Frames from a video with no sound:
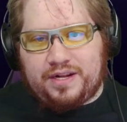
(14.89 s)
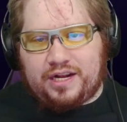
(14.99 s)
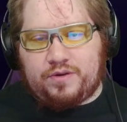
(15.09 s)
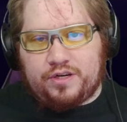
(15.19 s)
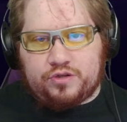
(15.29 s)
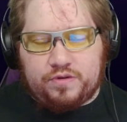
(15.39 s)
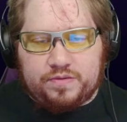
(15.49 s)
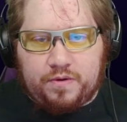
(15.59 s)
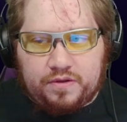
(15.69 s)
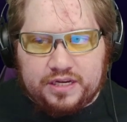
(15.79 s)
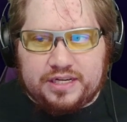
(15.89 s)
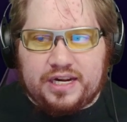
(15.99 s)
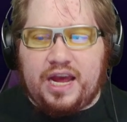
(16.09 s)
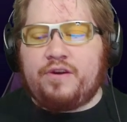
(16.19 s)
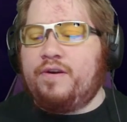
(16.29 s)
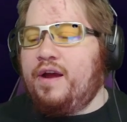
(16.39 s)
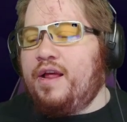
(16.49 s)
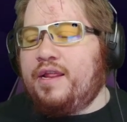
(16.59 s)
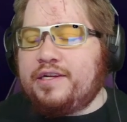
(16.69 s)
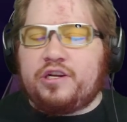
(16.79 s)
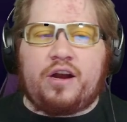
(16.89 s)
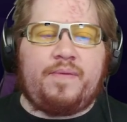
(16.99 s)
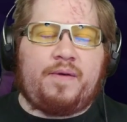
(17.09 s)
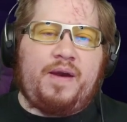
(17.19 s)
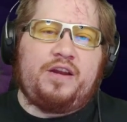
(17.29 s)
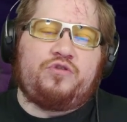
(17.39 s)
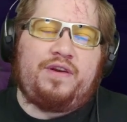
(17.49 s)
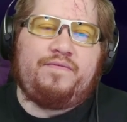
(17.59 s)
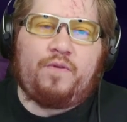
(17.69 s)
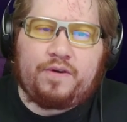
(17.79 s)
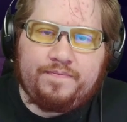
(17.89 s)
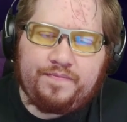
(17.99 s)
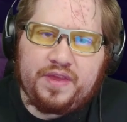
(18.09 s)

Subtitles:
That's why I squeezed both these together. Let's talk about Madden 24.